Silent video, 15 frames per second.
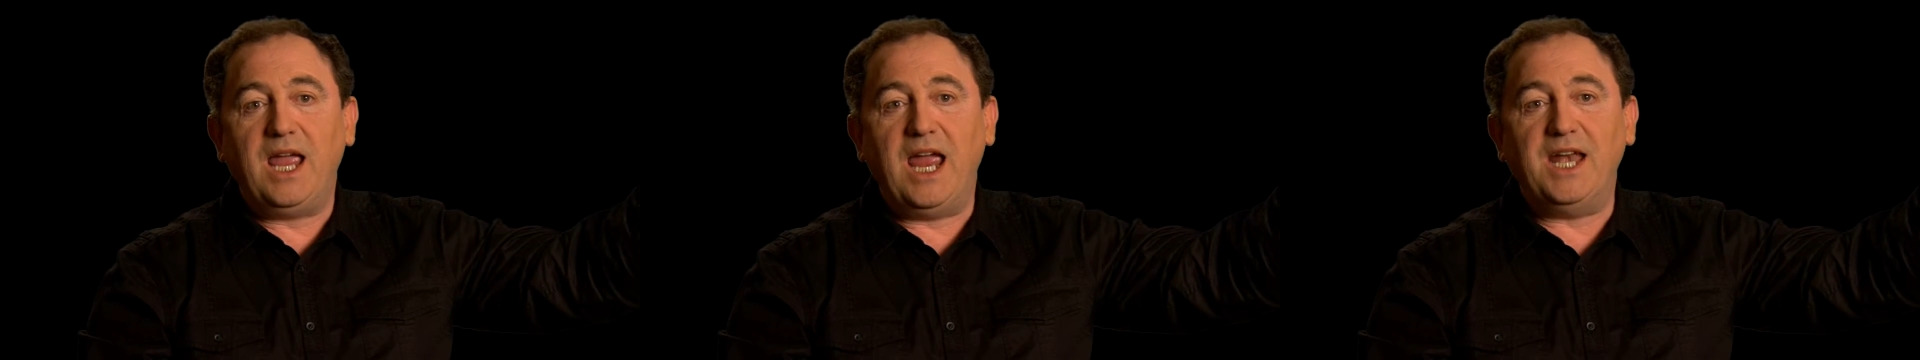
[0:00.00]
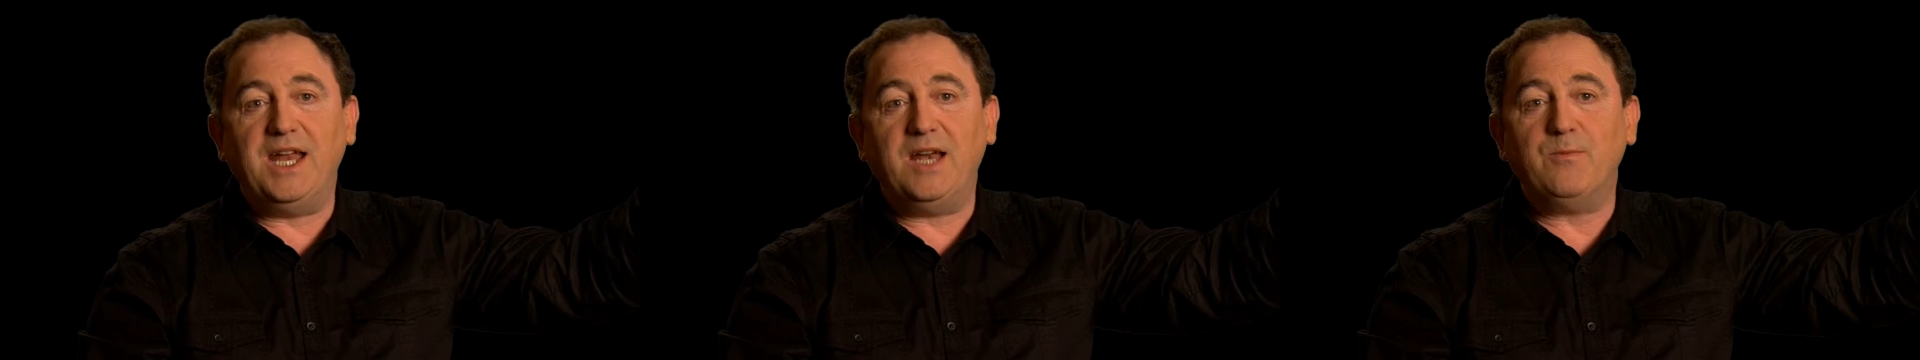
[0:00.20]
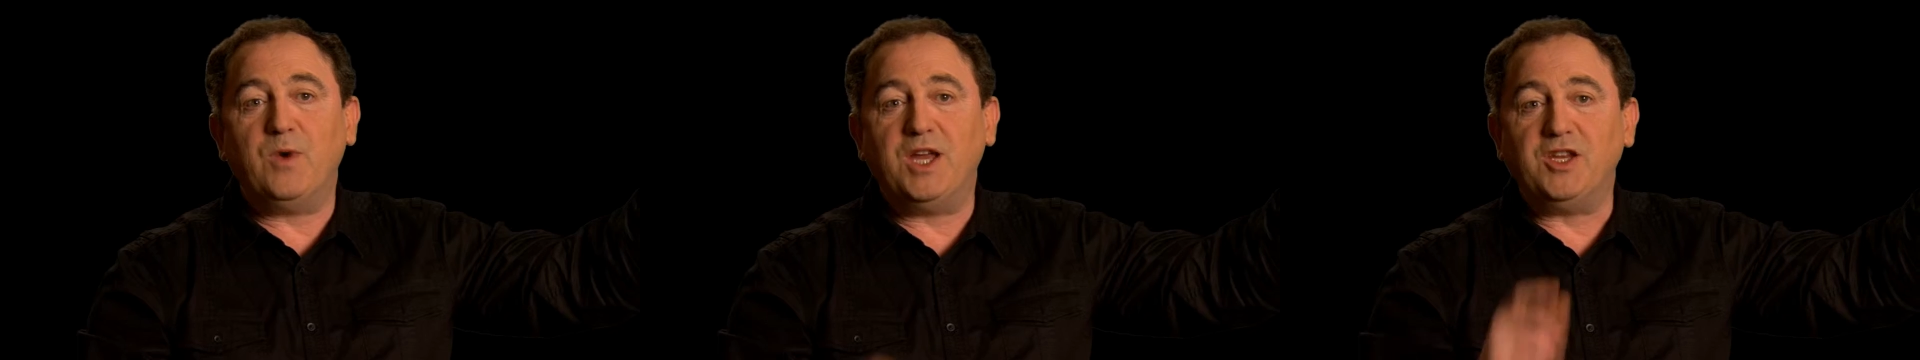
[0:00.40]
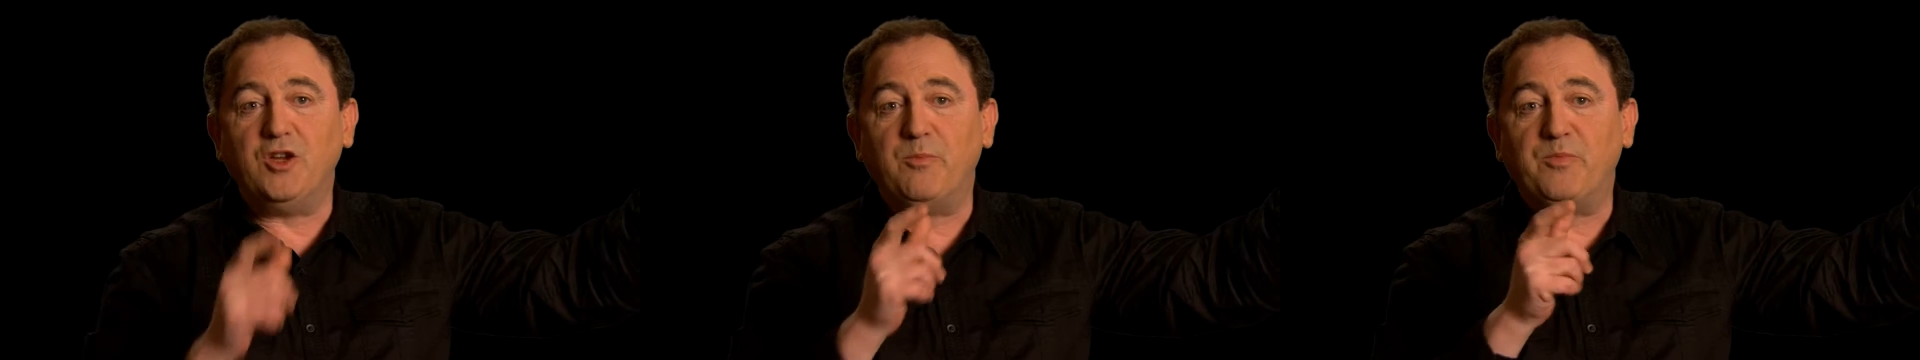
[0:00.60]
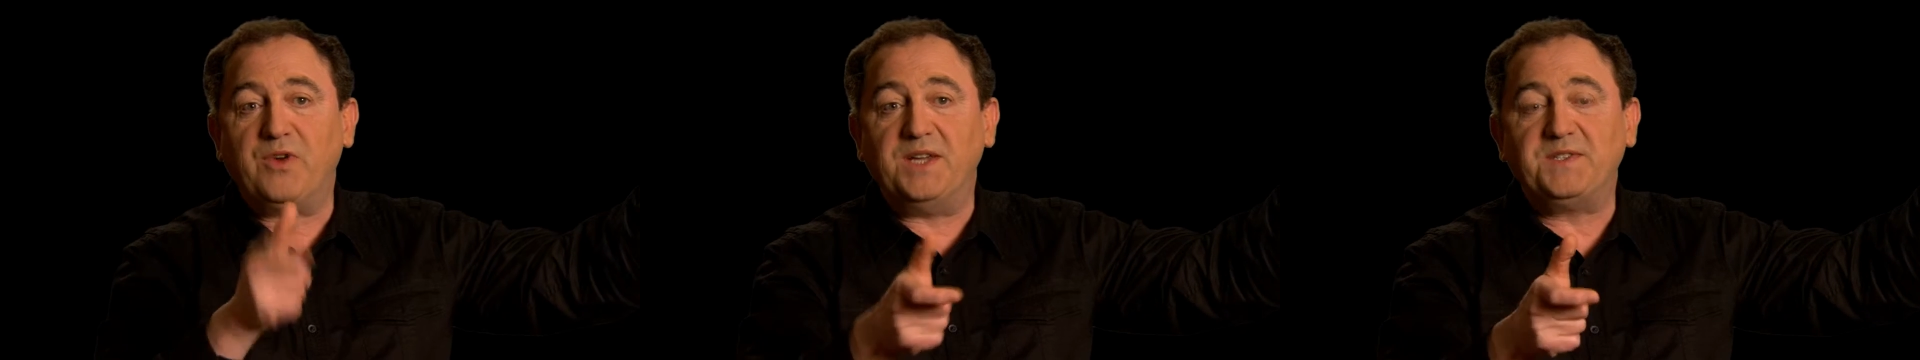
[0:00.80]
And then when
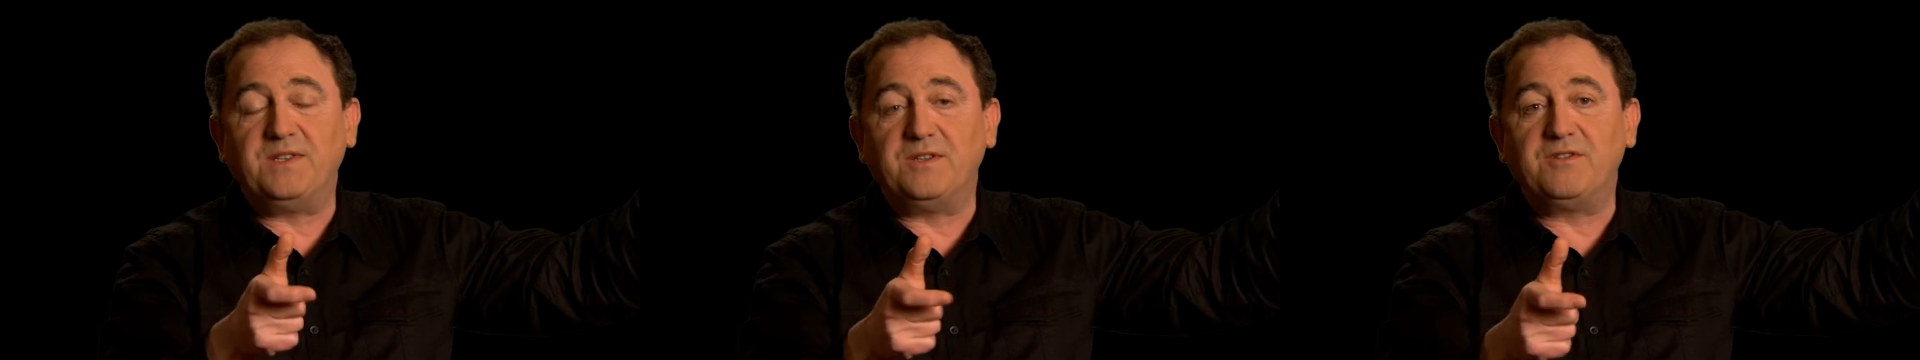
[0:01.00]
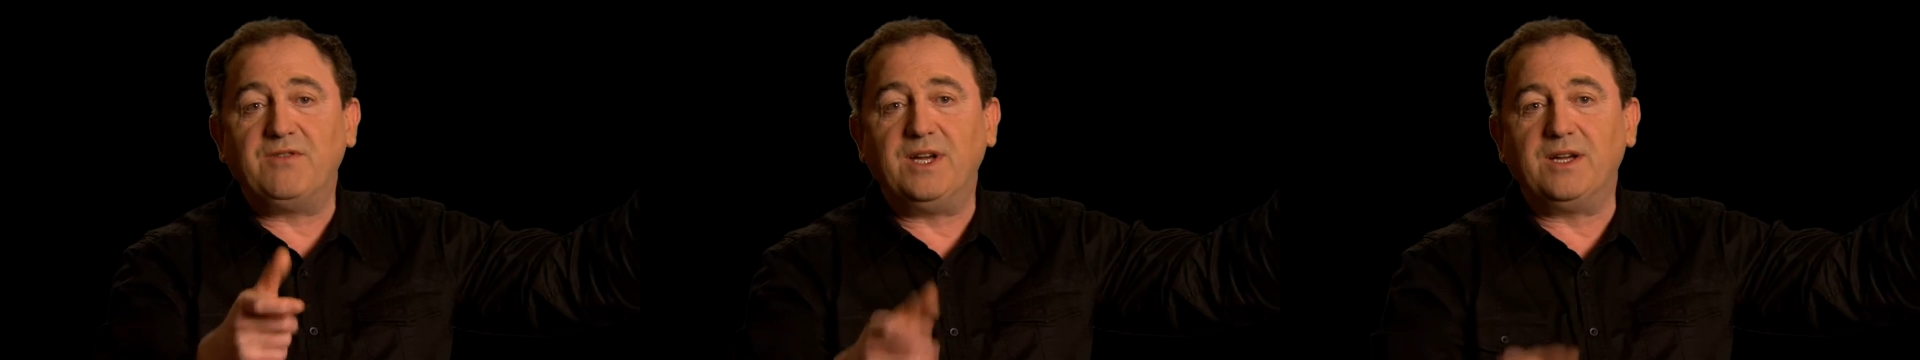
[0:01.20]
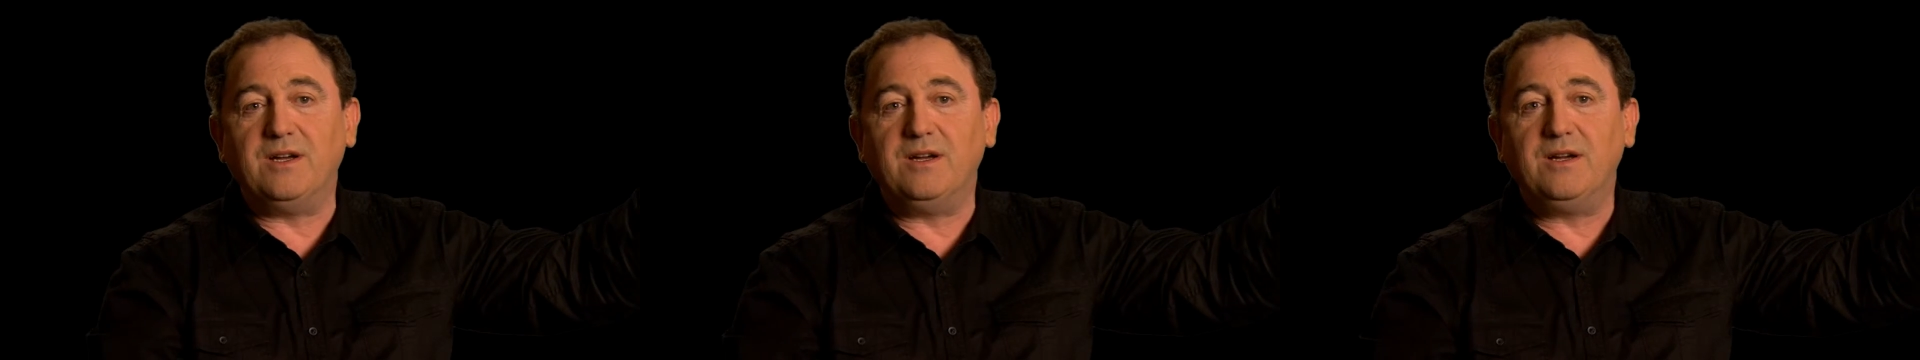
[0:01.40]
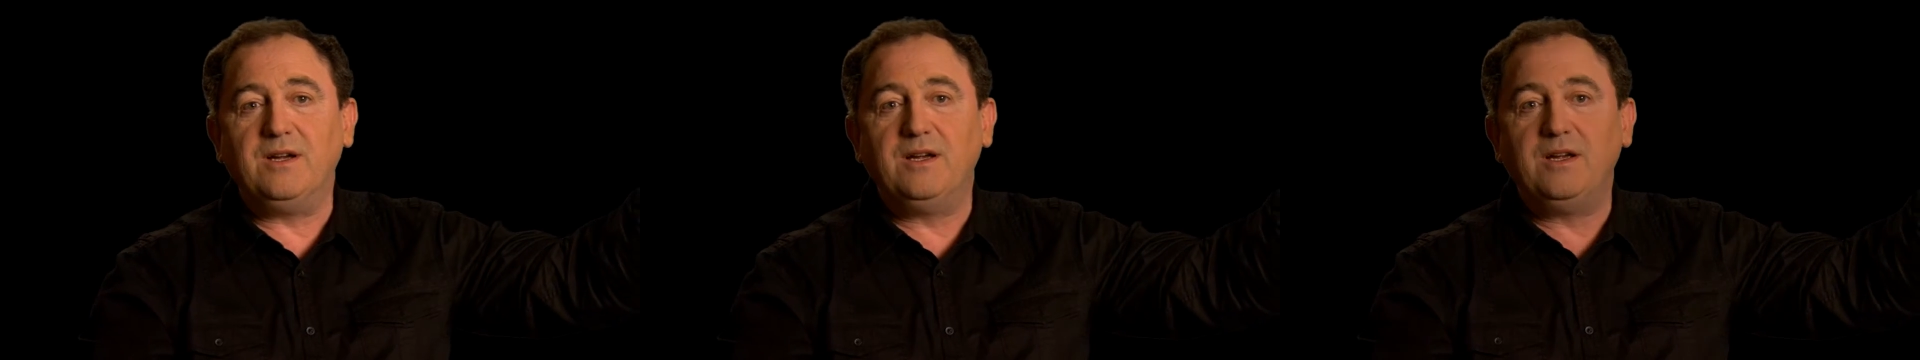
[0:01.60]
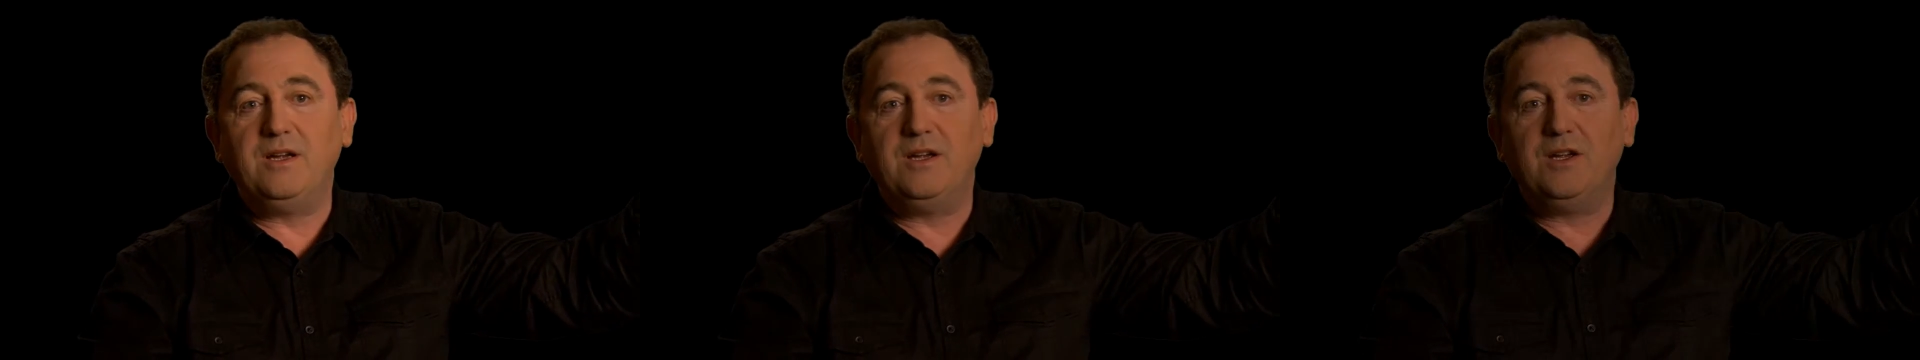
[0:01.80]
you press the trigger,
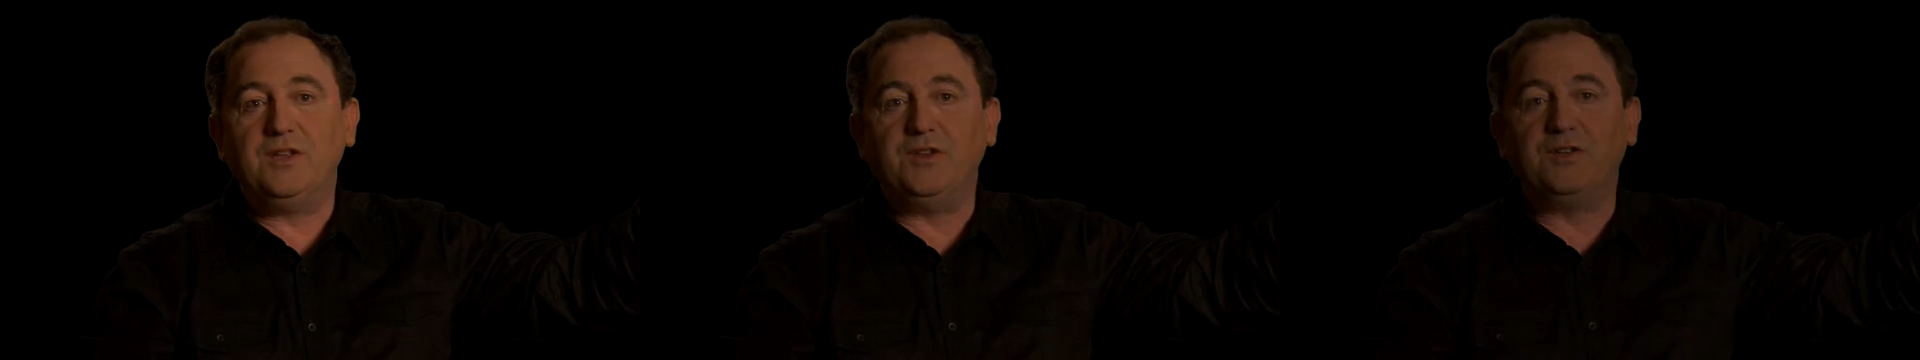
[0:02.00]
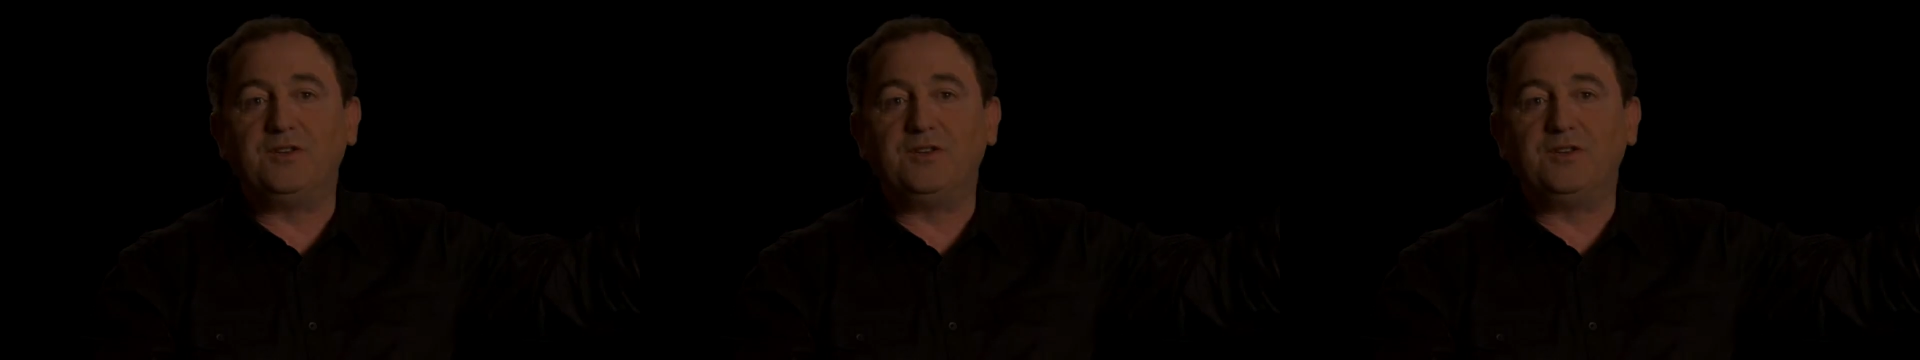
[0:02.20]
the